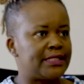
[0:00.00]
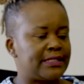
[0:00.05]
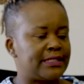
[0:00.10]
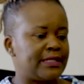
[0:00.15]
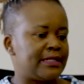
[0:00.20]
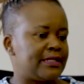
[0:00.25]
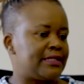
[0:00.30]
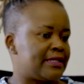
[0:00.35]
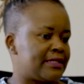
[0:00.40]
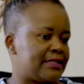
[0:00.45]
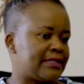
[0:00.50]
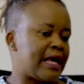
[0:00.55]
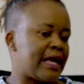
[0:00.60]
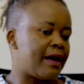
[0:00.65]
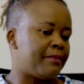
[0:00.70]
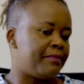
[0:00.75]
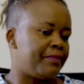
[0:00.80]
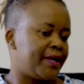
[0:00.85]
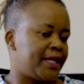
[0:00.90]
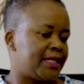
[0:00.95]
set us
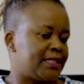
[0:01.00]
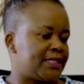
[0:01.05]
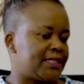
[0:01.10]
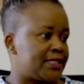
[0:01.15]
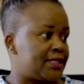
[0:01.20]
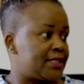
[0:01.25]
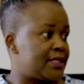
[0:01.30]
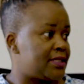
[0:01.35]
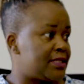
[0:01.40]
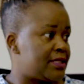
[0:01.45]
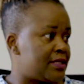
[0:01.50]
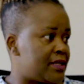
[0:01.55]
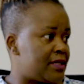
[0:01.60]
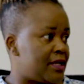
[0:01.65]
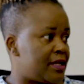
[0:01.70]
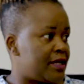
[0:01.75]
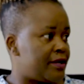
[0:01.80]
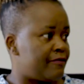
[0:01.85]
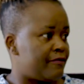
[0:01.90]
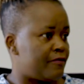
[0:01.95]
up at a
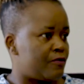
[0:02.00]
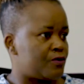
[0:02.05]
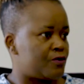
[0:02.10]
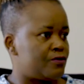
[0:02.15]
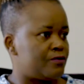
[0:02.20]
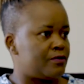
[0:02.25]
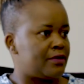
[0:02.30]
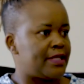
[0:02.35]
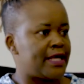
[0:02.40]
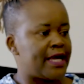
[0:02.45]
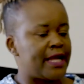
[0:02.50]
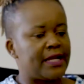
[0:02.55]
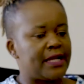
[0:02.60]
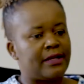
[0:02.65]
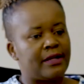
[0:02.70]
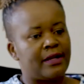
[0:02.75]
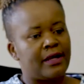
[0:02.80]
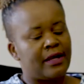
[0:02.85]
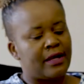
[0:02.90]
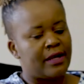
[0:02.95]
certain level to
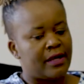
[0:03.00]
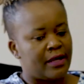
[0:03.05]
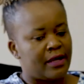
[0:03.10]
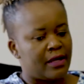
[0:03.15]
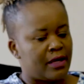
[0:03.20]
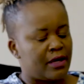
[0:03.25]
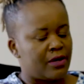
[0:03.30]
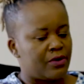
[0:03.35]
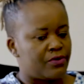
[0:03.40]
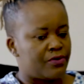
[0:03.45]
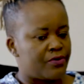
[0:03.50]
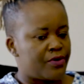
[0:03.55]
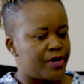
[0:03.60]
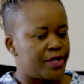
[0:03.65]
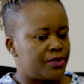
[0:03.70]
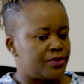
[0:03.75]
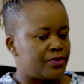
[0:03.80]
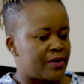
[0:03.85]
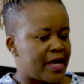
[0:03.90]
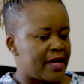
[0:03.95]
then grow
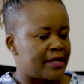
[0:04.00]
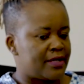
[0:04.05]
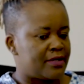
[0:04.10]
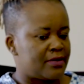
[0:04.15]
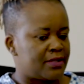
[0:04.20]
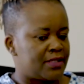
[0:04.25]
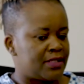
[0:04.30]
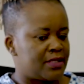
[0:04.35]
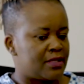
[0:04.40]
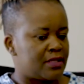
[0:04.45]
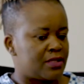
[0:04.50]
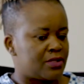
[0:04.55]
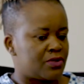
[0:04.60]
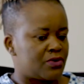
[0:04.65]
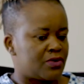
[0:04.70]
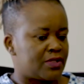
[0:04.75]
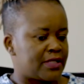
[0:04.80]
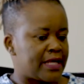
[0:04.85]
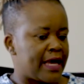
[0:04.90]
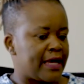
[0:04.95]
into adults in the
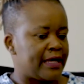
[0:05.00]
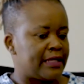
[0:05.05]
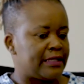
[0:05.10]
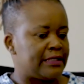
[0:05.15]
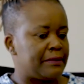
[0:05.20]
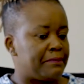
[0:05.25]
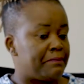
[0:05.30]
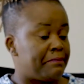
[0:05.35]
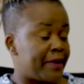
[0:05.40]
society.